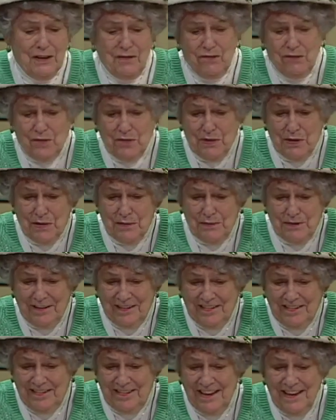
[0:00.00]
As you
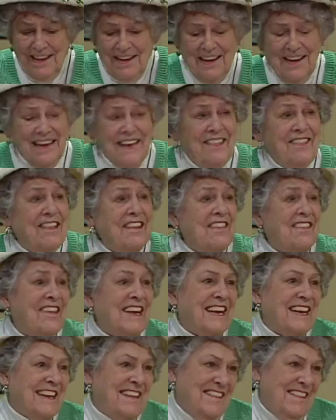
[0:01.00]
notice, in the
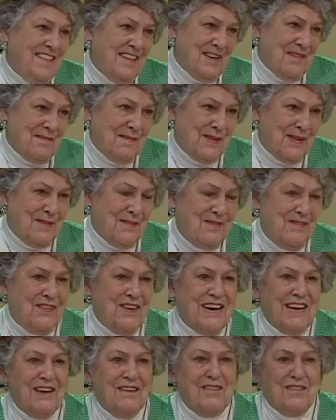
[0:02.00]
second segment of
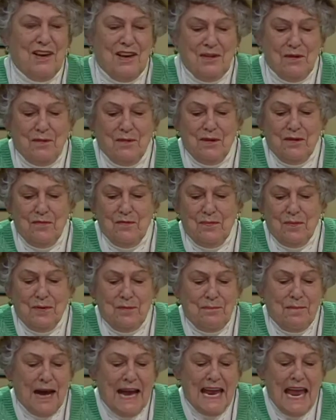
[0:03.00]
Change, I always
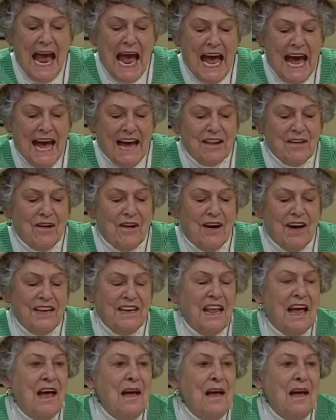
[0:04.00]
put my hat on.